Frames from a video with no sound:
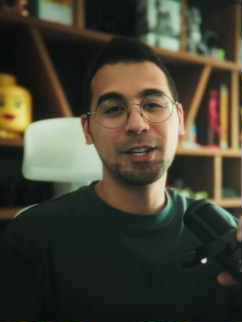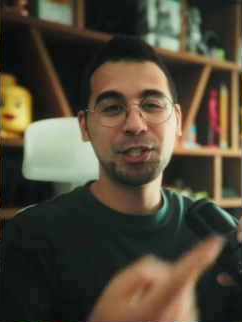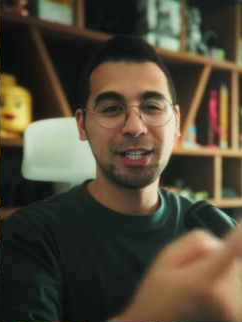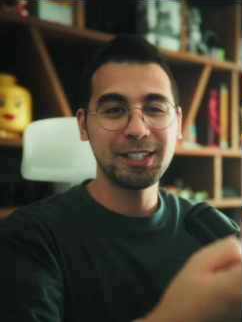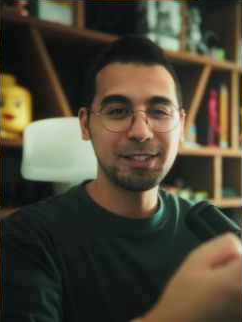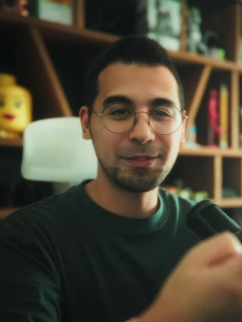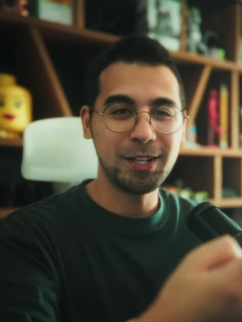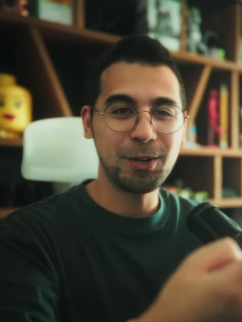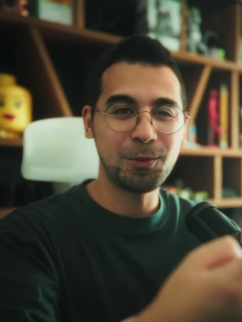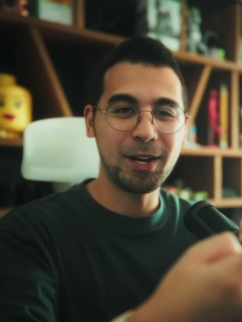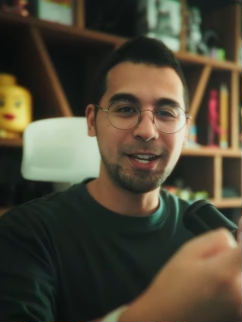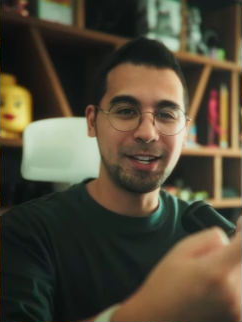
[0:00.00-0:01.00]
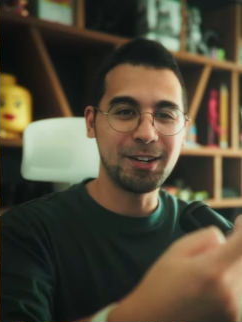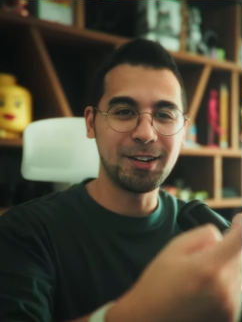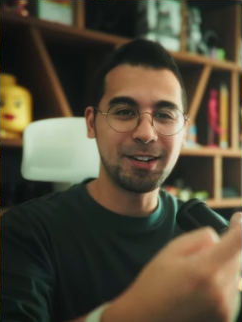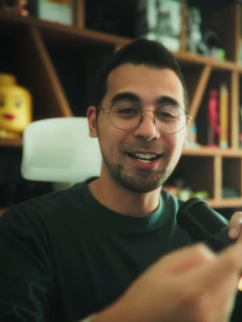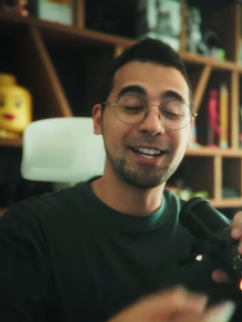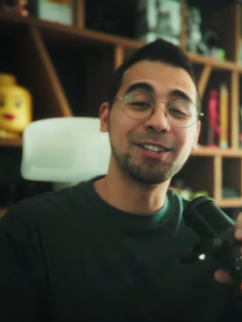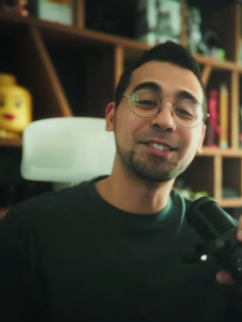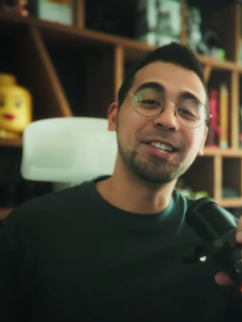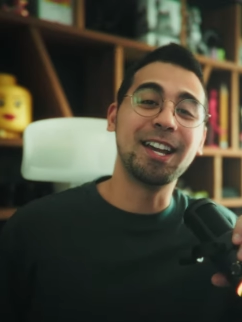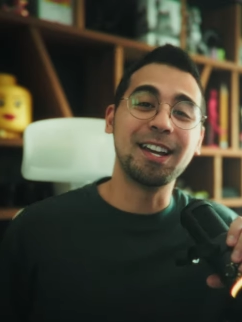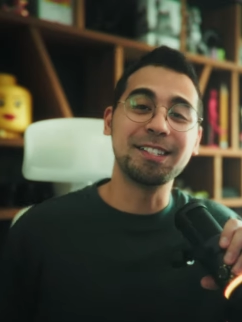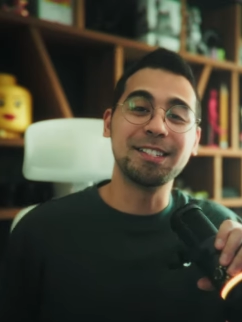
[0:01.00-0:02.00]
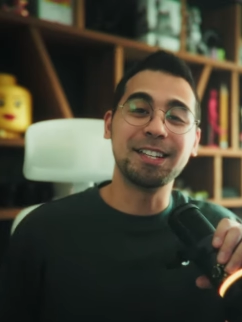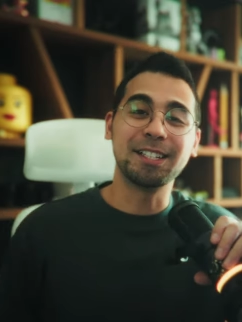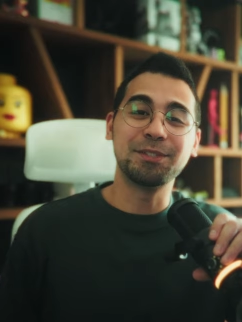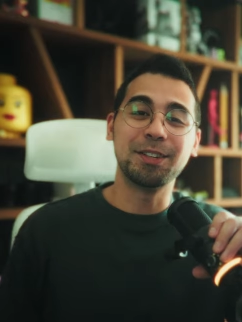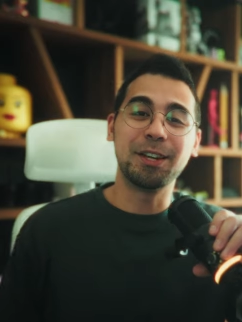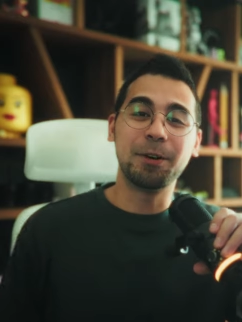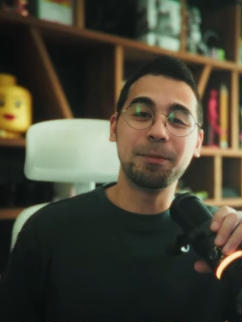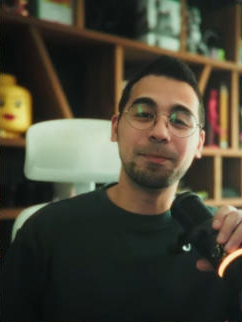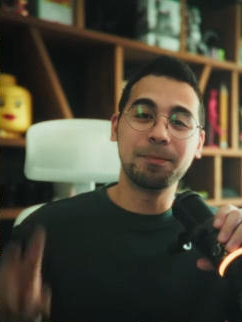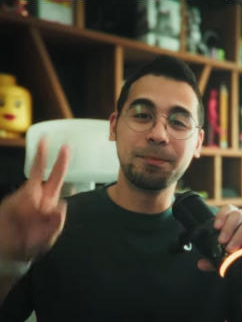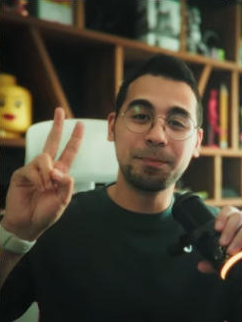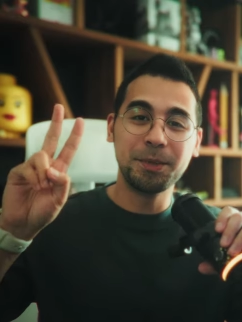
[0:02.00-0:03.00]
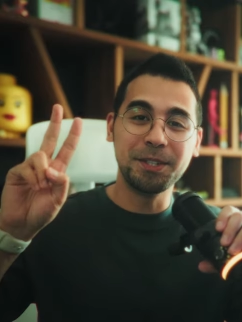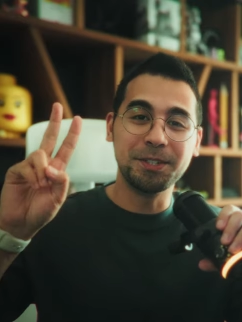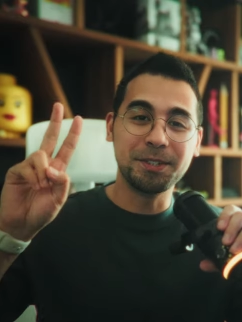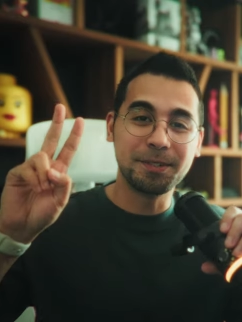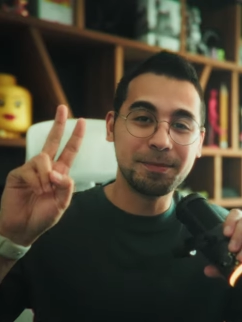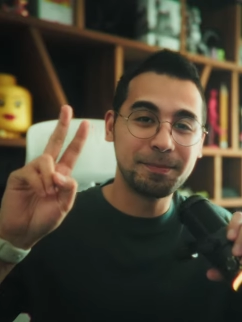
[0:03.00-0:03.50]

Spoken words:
check this video right here, and I'll see you guys in the next video. Peace.